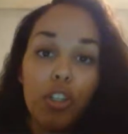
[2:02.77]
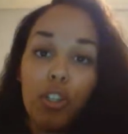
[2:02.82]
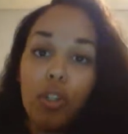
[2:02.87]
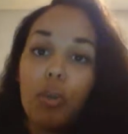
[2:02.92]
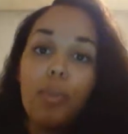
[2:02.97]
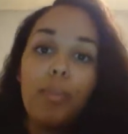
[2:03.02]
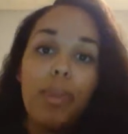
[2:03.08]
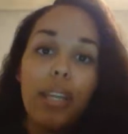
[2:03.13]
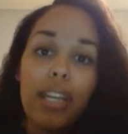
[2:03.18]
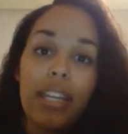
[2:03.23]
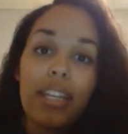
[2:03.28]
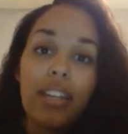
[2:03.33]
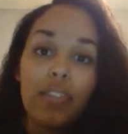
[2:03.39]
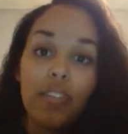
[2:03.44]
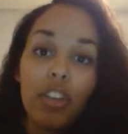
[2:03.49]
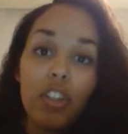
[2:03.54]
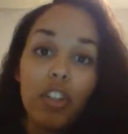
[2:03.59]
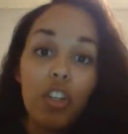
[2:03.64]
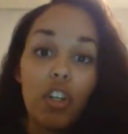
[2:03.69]
do many
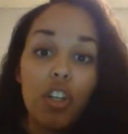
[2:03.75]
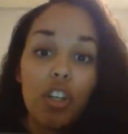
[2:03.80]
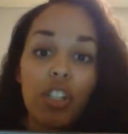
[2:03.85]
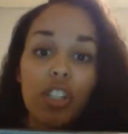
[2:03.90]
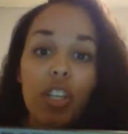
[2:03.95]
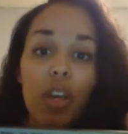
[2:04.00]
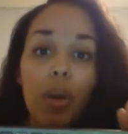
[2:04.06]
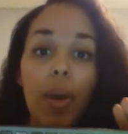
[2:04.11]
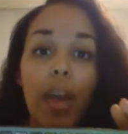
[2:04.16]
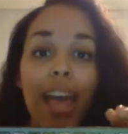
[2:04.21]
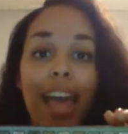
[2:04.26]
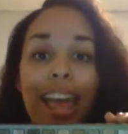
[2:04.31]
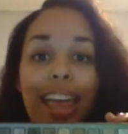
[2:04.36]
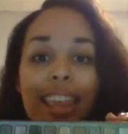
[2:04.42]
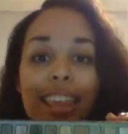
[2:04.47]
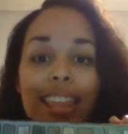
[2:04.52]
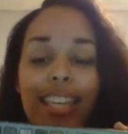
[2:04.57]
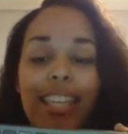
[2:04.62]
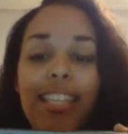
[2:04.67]
different looks. So
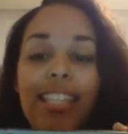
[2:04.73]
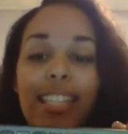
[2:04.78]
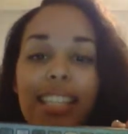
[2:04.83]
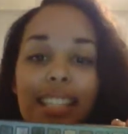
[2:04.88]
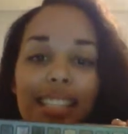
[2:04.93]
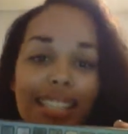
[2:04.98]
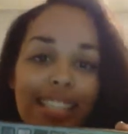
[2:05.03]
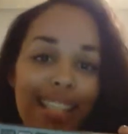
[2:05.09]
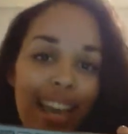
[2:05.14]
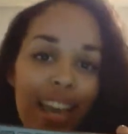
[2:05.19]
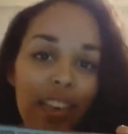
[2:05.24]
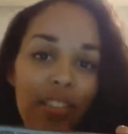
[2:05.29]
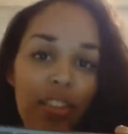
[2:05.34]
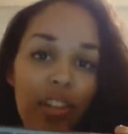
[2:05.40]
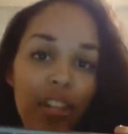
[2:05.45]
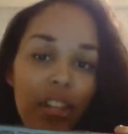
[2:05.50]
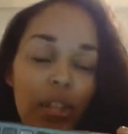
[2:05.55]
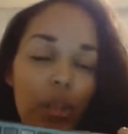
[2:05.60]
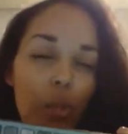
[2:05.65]
this is
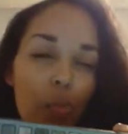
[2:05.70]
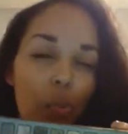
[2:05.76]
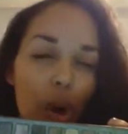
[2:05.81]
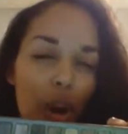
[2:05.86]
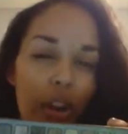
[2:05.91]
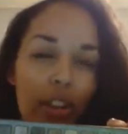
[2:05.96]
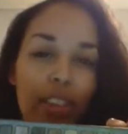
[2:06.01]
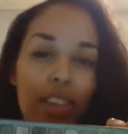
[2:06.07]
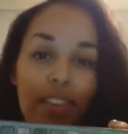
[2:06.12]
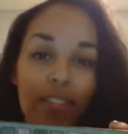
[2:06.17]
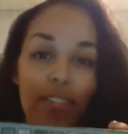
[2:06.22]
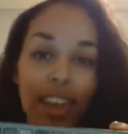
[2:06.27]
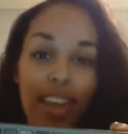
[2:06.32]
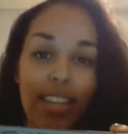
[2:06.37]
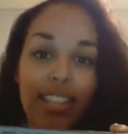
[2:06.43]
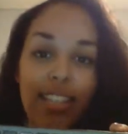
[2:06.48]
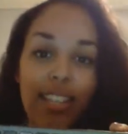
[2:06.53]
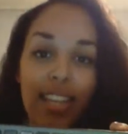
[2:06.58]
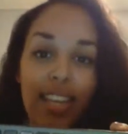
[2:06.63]
definitely worth
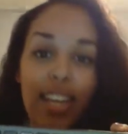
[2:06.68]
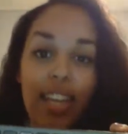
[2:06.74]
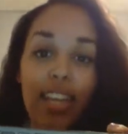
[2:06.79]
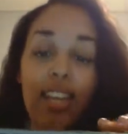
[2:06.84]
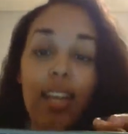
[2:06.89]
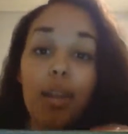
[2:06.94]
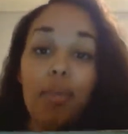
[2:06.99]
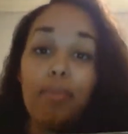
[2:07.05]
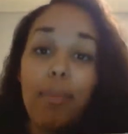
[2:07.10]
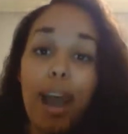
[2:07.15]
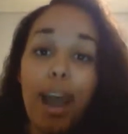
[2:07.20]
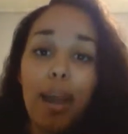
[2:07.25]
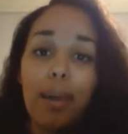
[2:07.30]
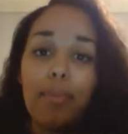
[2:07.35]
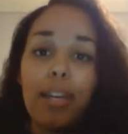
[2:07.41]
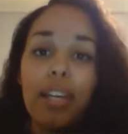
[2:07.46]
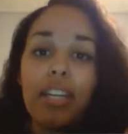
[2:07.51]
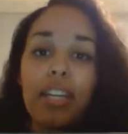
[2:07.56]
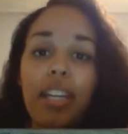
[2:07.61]
investing in my
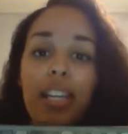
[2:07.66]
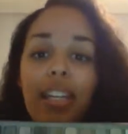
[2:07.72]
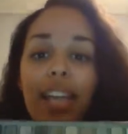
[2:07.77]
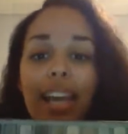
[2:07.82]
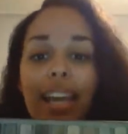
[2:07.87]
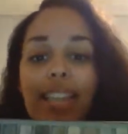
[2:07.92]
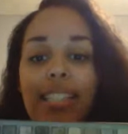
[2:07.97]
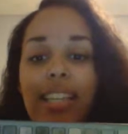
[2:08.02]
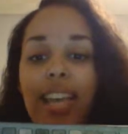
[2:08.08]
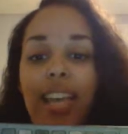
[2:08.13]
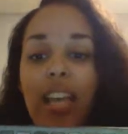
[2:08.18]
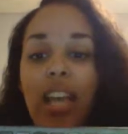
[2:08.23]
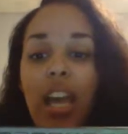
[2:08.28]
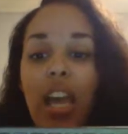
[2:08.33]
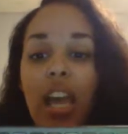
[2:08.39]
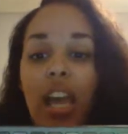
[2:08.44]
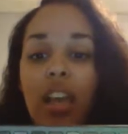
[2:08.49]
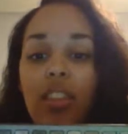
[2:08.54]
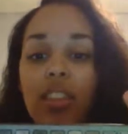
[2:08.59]
opinion. Like I said,
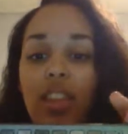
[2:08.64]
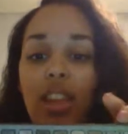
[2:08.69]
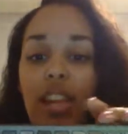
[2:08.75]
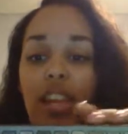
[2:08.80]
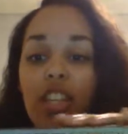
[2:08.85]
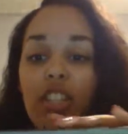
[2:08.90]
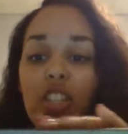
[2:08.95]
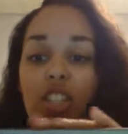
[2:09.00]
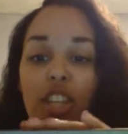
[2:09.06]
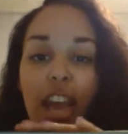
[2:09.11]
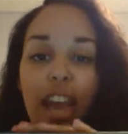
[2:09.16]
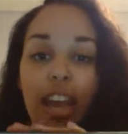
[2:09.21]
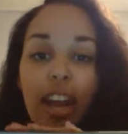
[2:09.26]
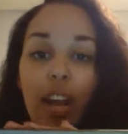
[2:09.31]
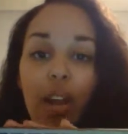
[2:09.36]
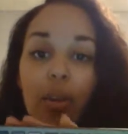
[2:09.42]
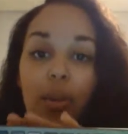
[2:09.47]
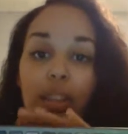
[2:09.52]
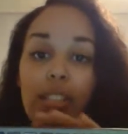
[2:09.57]
each
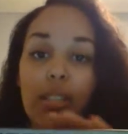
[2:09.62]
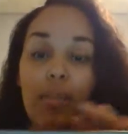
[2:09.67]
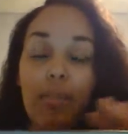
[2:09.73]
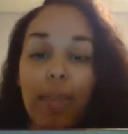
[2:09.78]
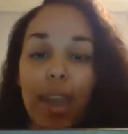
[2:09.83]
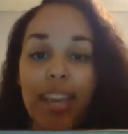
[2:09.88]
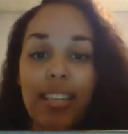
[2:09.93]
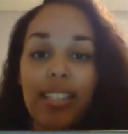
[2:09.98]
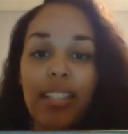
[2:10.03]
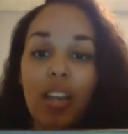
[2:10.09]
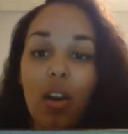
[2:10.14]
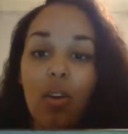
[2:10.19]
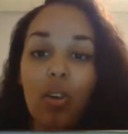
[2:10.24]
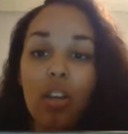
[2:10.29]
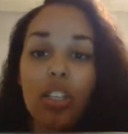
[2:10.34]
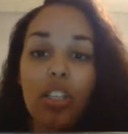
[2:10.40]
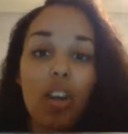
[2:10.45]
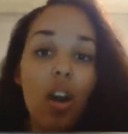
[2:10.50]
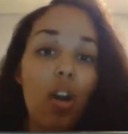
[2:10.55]
shadow is amazing
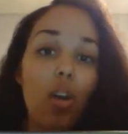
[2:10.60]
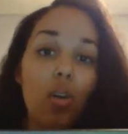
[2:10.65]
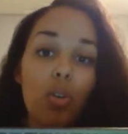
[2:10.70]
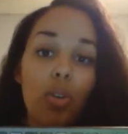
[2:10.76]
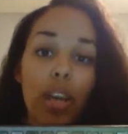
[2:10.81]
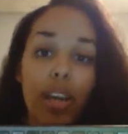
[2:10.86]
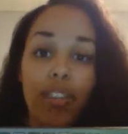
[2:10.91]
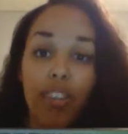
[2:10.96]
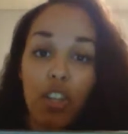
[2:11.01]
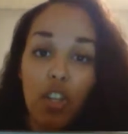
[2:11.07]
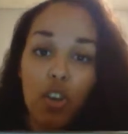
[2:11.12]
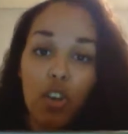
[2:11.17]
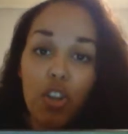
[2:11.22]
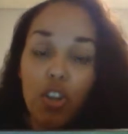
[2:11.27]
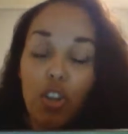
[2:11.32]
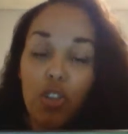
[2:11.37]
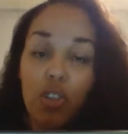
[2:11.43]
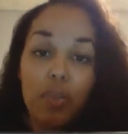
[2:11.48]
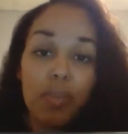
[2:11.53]
on its own, and then you
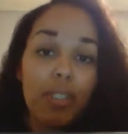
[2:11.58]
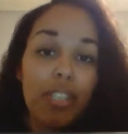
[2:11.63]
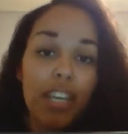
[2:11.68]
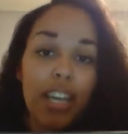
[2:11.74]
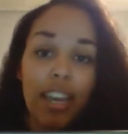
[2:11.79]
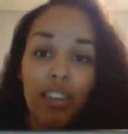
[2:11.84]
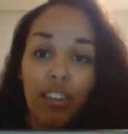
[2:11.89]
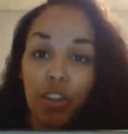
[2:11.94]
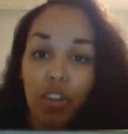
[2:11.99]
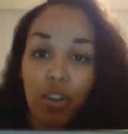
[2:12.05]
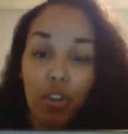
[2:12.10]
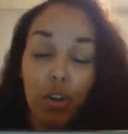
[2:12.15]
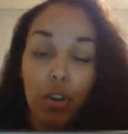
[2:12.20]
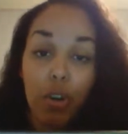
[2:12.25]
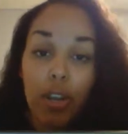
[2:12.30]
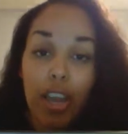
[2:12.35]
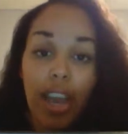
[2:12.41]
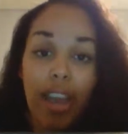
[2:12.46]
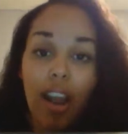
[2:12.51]
can use them together to
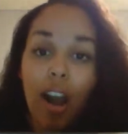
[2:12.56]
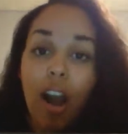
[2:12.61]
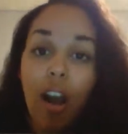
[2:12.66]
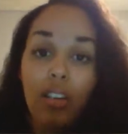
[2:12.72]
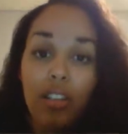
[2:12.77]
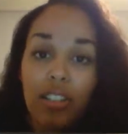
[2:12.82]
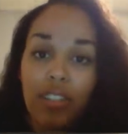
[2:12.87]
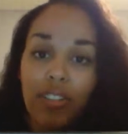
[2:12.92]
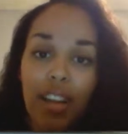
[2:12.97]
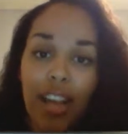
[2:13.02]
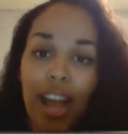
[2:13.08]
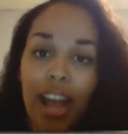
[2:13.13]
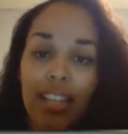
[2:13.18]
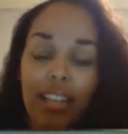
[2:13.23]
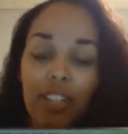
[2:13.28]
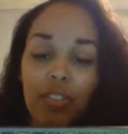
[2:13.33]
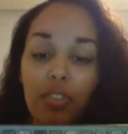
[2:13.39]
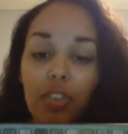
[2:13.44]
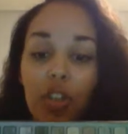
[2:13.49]
create all different
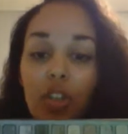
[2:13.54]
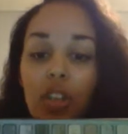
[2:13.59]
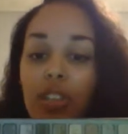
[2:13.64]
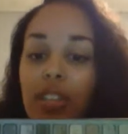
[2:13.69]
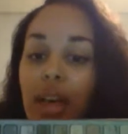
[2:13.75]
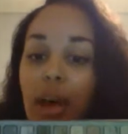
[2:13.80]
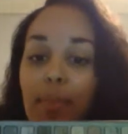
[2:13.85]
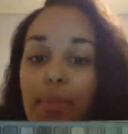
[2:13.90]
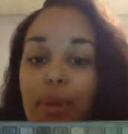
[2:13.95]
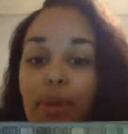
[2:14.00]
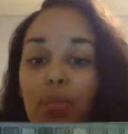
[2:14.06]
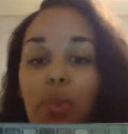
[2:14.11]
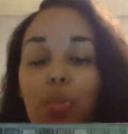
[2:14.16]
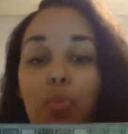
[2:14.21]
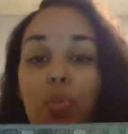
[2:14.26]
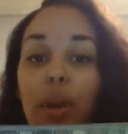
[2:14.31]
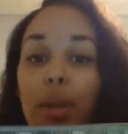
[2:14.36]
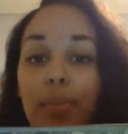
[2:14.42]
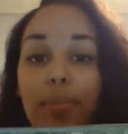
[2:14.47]
kinds of looks. I mean,
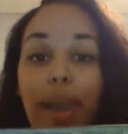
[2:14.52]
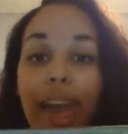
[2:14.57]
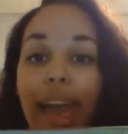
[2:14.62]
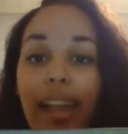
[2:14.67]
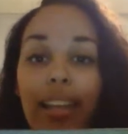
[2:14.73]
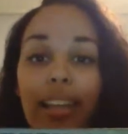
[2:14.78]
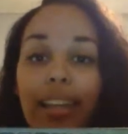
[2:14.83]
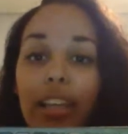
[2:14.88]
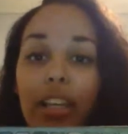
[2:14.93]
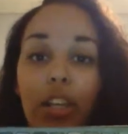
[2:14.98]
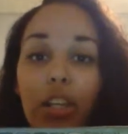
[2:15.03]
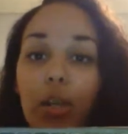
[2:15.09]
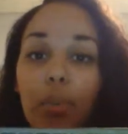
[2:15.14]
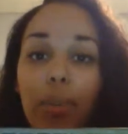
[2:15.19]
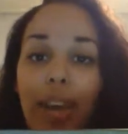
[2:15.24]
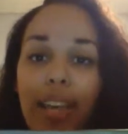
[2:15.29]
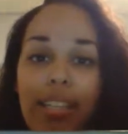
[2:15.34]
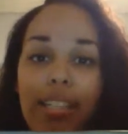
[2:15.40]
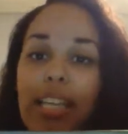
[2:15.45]
with one palette,
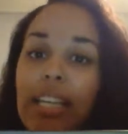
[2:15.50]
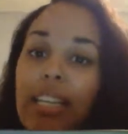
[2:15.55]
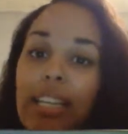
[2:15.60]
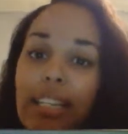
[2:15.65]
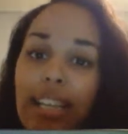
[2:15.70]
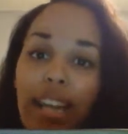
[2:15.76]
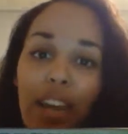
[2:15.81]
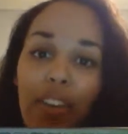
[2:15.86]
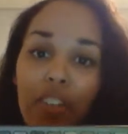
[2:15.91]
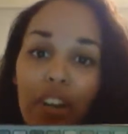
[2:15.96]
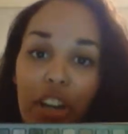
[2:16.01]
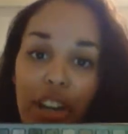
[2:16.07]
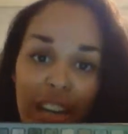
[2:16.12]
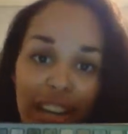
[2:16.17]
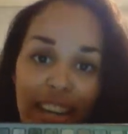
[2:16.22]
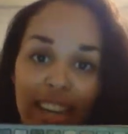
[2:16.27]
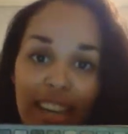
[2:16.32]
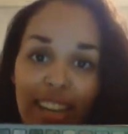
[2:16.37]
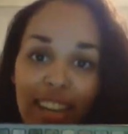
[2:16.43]
you basically never
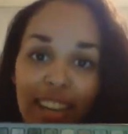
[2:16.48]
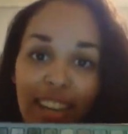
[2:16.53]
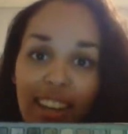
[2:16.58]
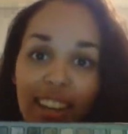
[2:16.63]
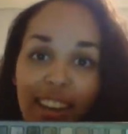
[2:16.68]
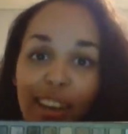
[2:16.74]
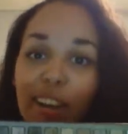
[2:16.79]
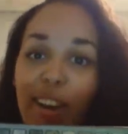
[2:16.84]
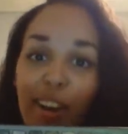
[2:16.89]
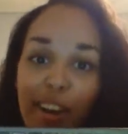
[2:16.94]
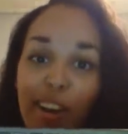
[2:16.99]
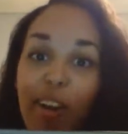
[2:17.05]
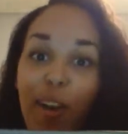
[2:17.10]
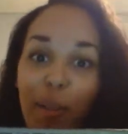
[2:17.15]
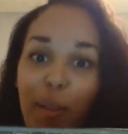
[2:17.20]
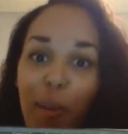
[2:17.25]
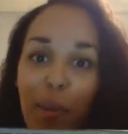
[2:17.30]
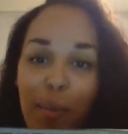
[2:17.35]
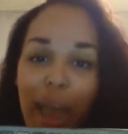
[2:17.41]
need
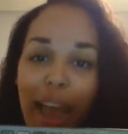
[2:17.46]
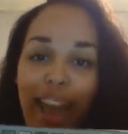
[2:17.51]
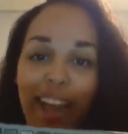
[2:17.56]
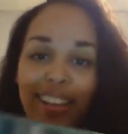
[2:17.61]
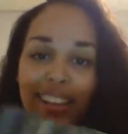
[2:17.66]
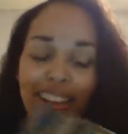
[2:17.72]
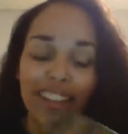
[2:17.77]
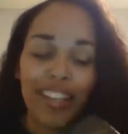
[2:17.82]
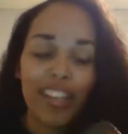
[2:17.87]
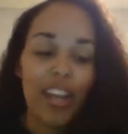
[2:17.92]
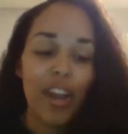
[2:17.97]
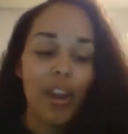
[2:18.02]
another palette,